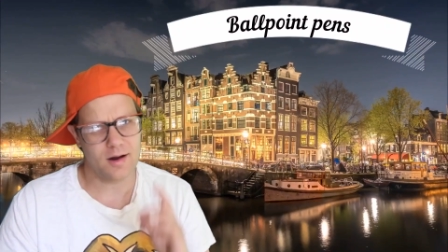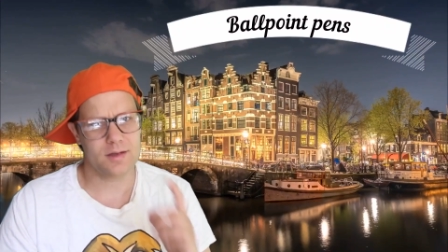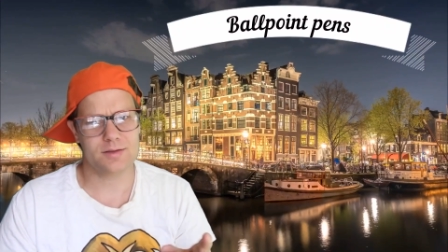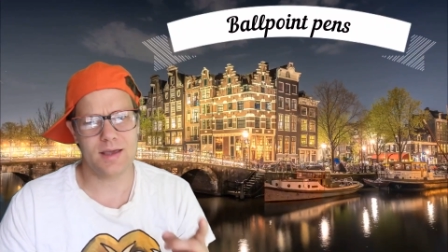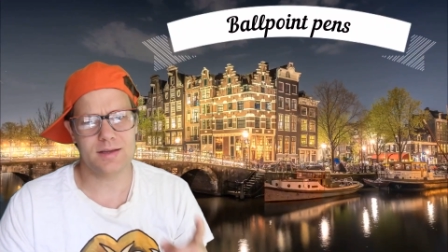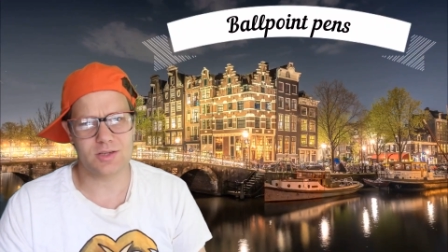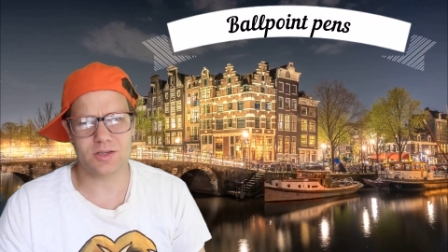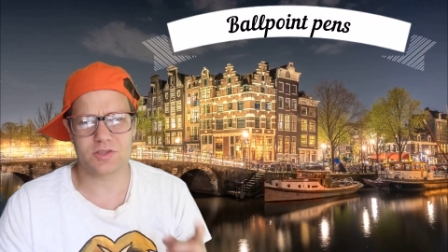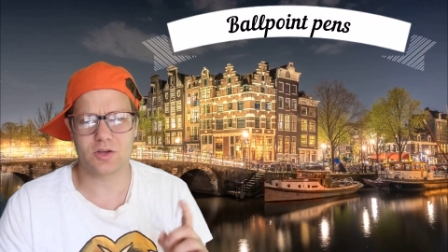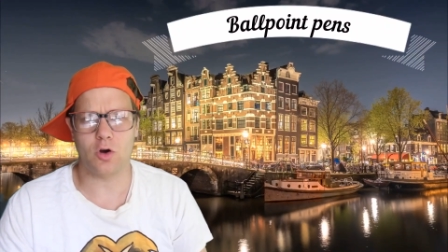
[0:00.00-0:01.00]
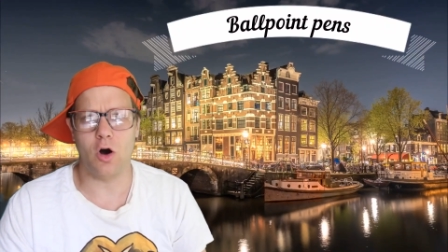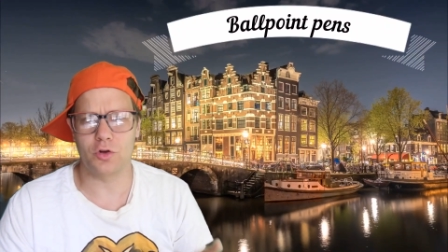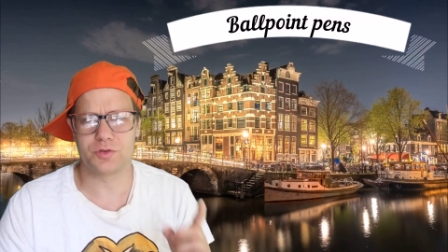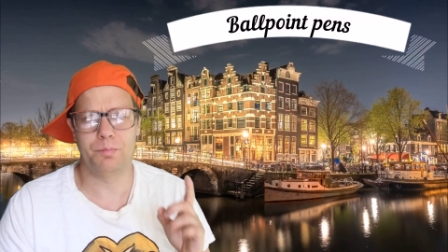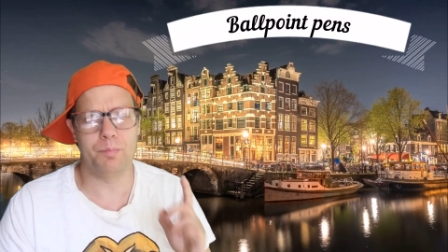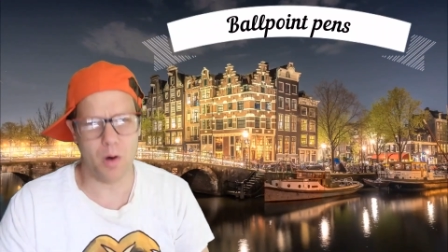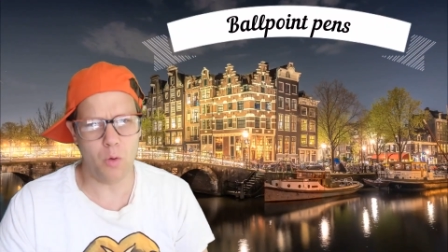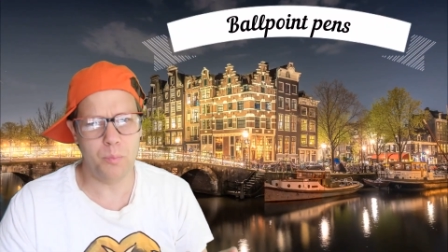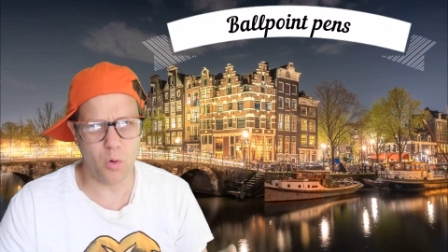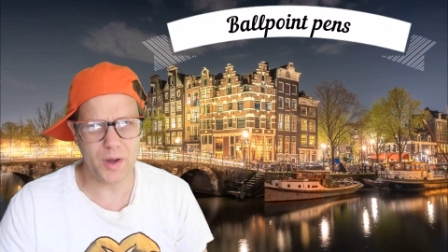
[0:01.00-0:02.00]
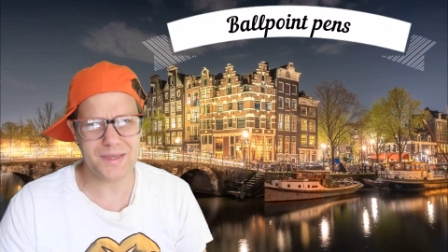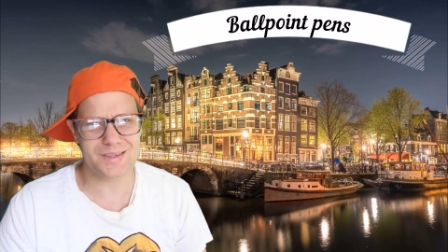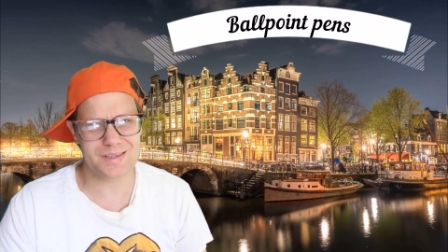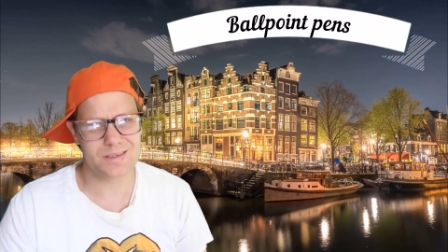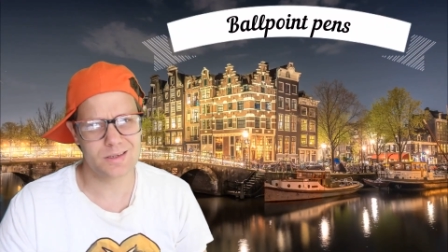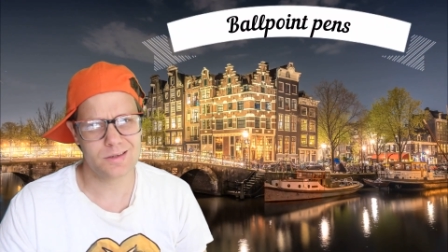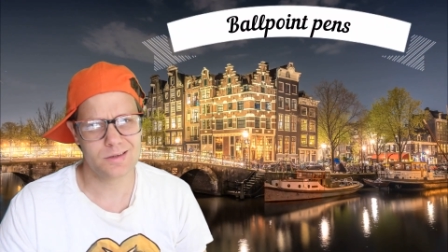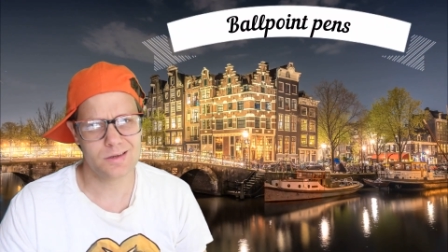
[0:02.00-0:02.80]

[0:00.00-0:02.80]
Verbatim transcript: Aren't they just called ballpoint.